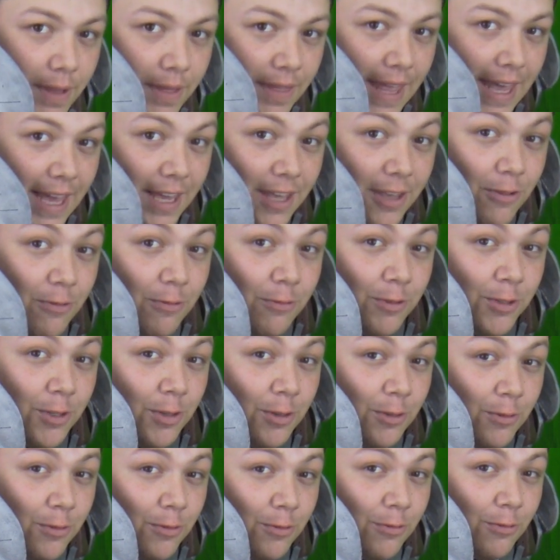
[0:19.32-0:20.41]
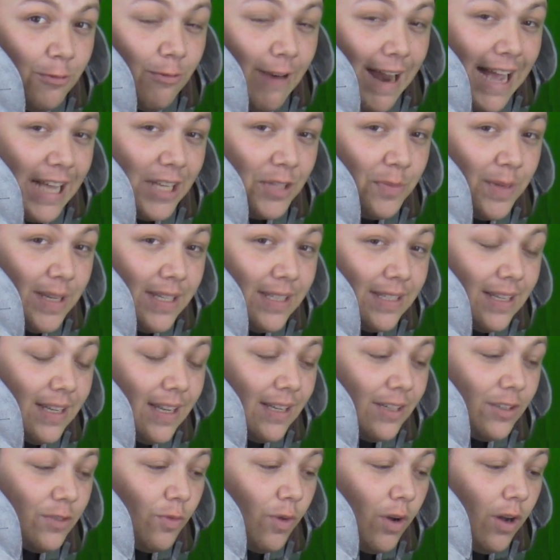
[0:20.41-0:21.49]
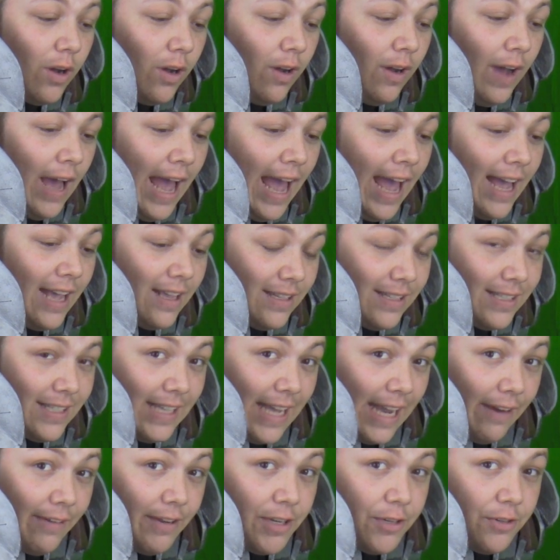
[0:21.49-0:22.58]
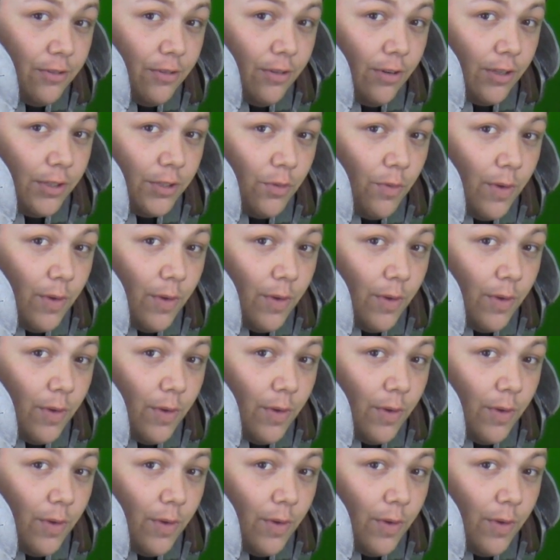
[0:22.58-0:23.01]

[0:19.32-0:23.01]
thank you to Rasmus as well as Scary Drew on